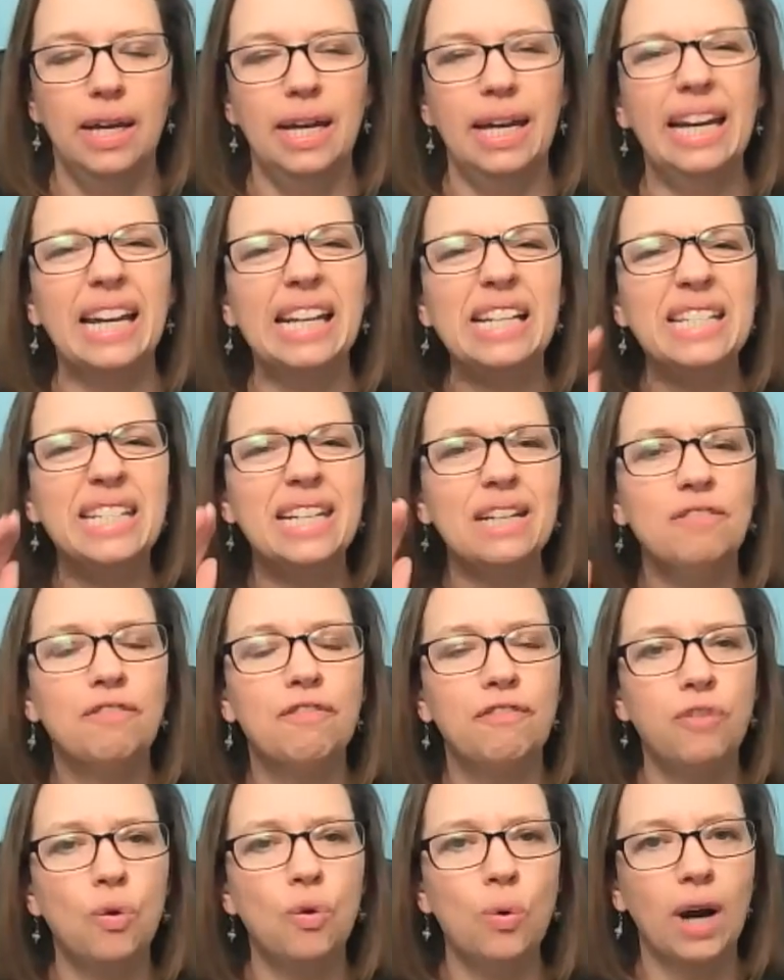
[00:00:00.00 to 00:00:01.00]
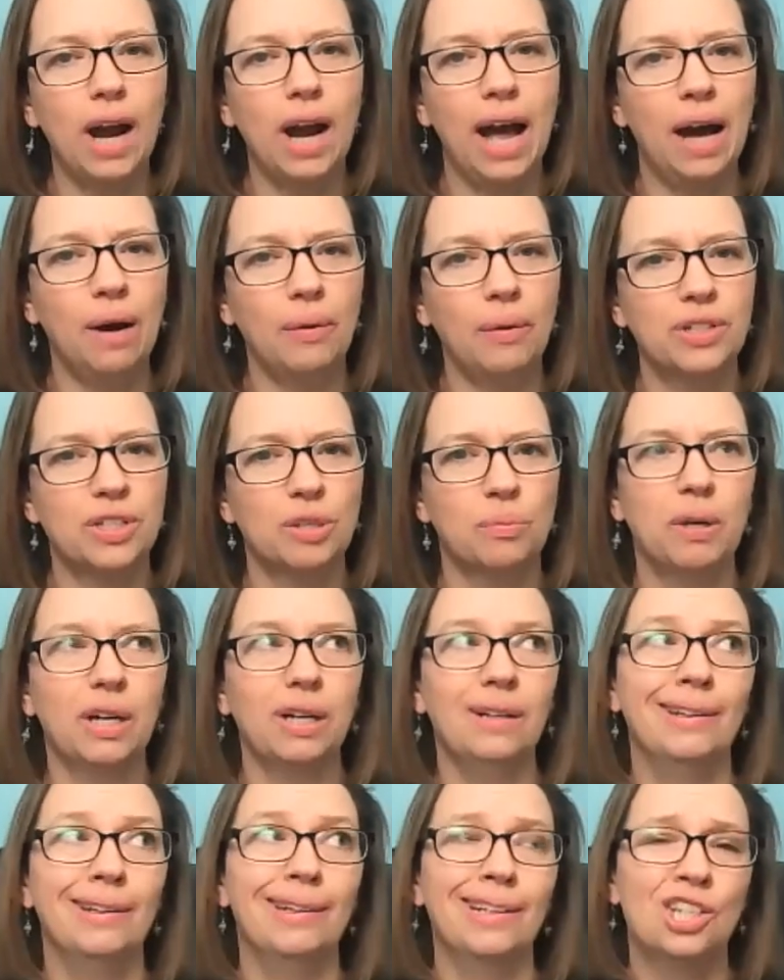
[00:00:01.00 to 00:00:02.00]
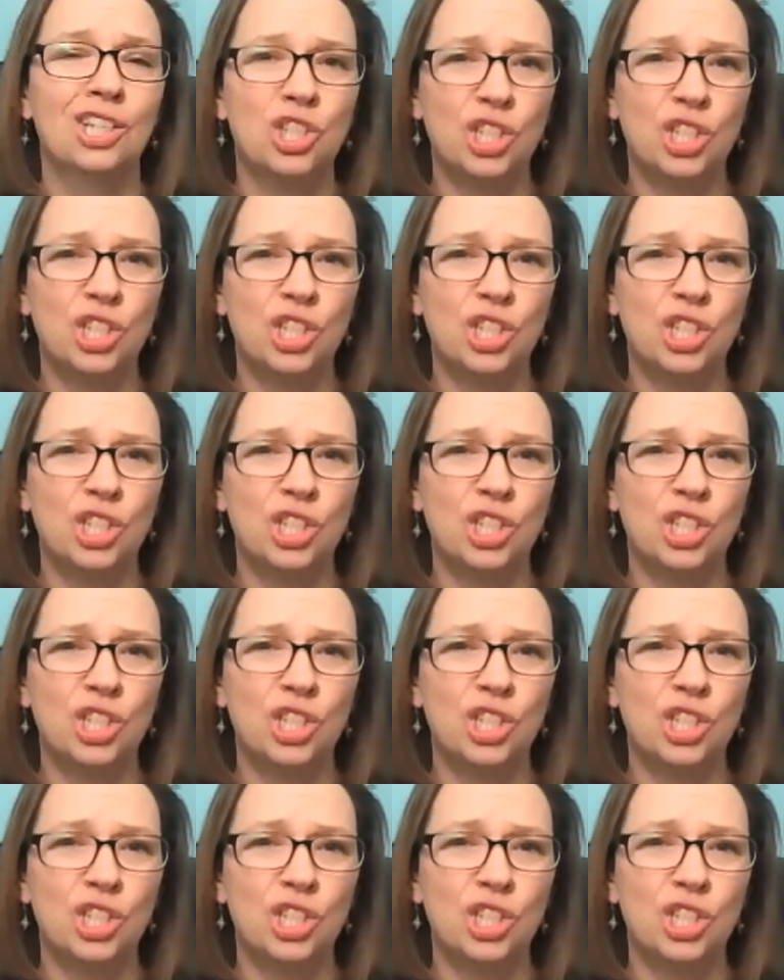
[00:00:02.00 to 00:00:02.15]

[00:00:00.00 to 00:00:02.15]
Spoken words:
And I did 4 hours. You're probably like,